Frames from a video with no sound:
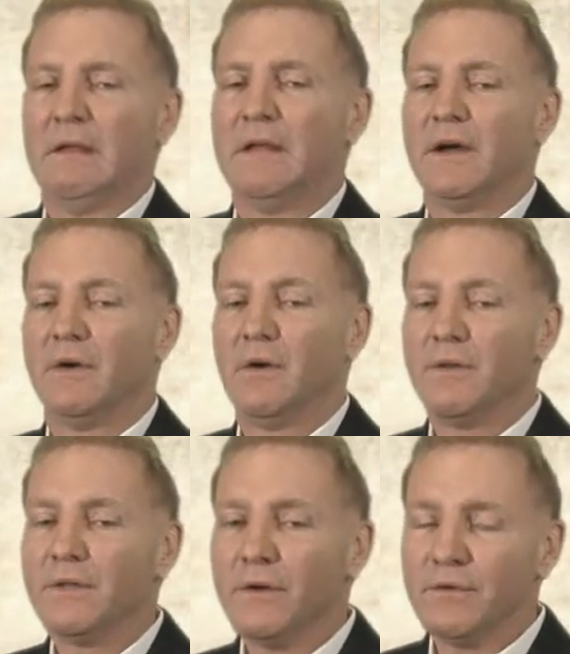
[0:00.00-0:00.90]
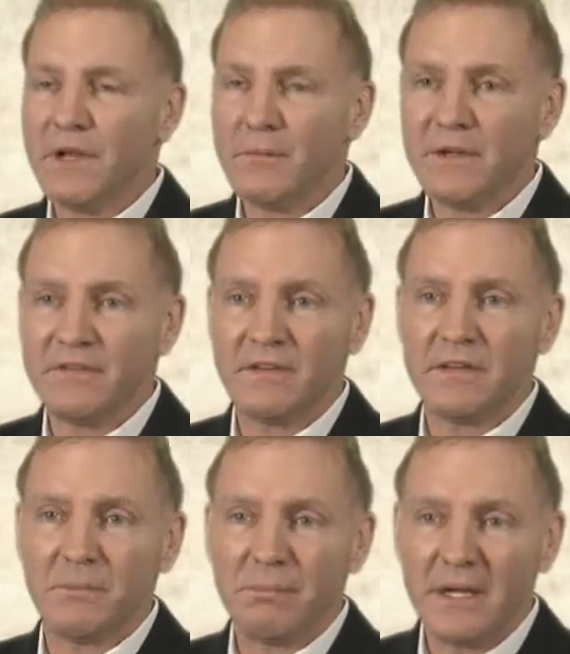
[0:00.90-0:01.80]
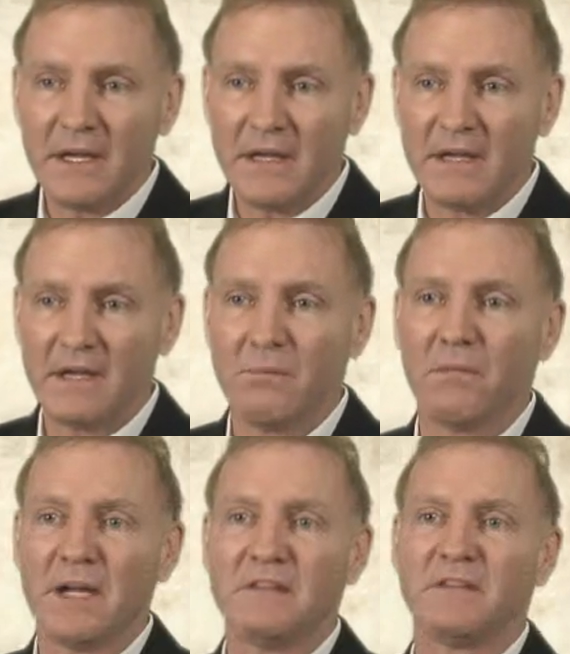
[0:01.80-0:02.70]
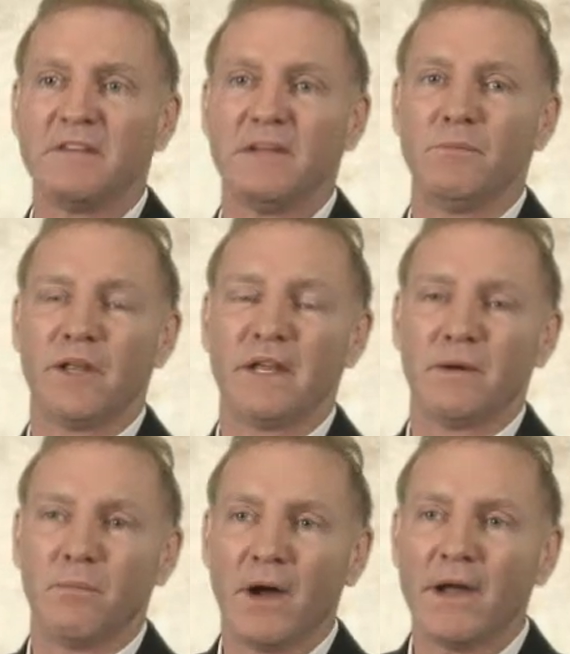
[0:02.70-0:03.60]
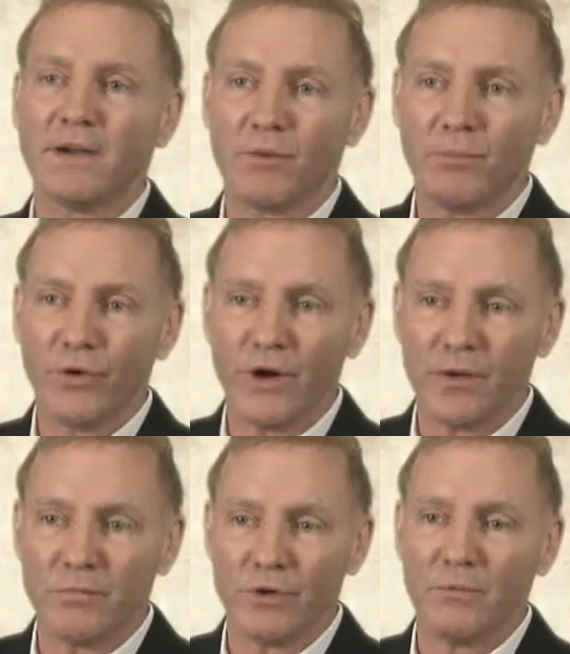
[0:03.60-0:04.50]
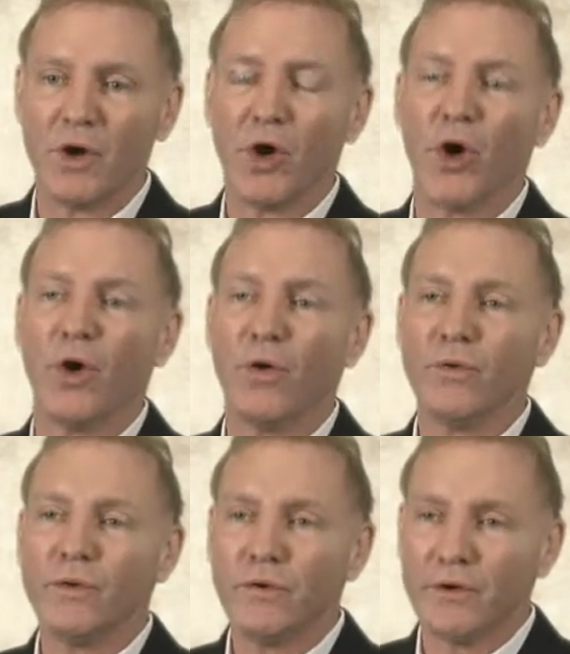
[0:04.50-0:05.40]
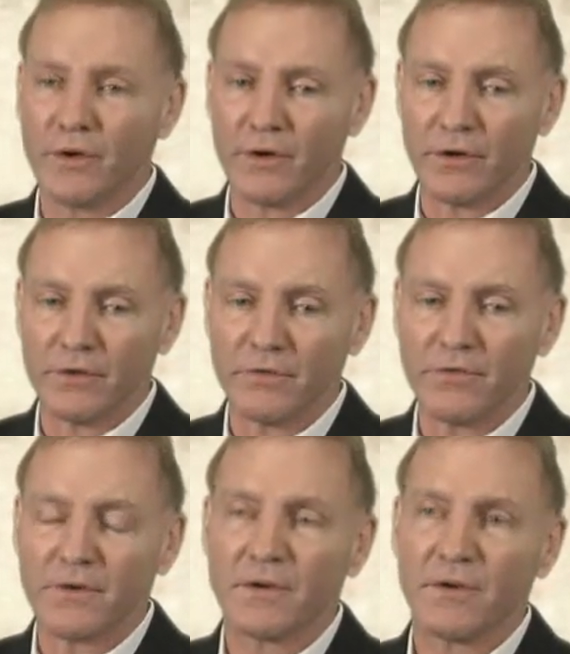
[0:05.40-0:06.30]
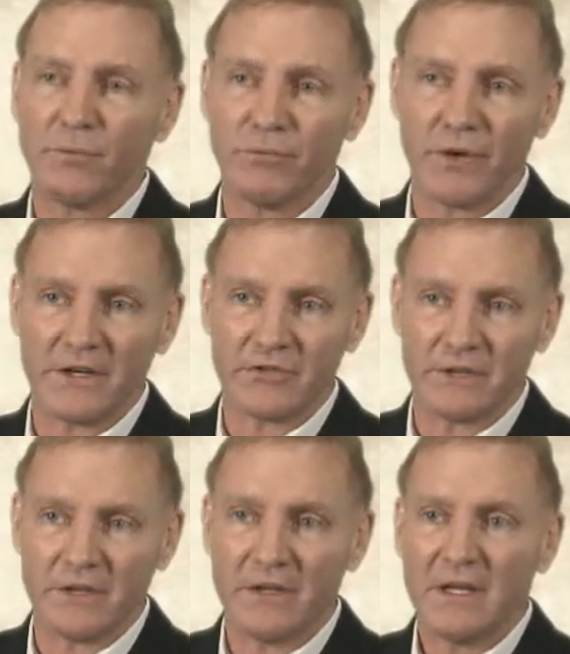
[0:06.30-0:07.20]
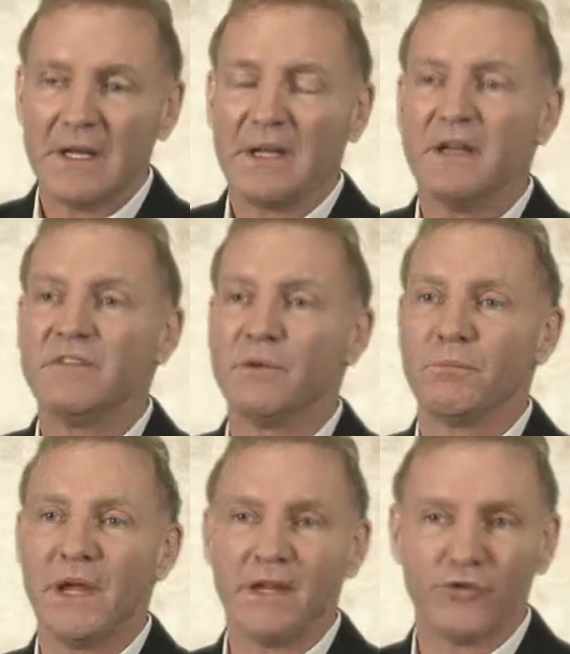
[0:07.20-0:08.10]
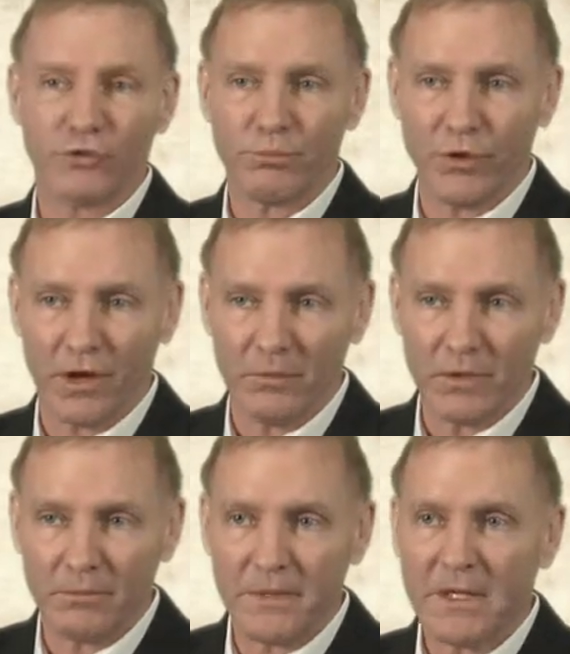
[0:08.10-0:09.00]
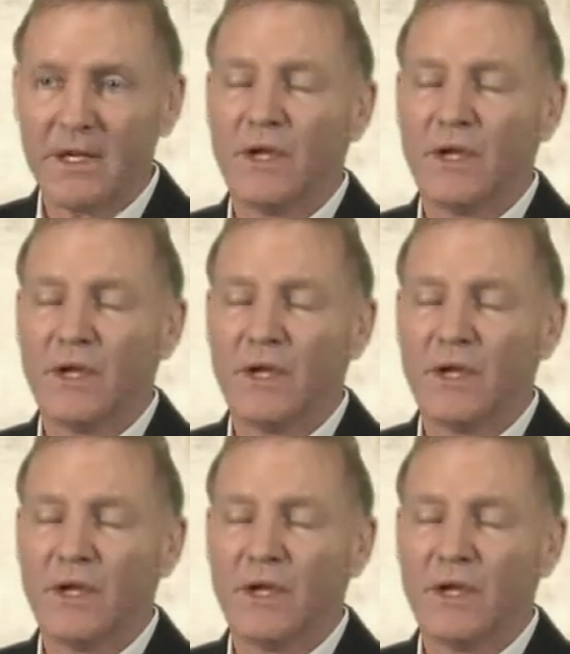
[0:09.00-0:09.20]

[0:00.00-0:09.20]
Now, although numbness in the pinky might seem like a minor problem, ulnar nerve compression is a major problem.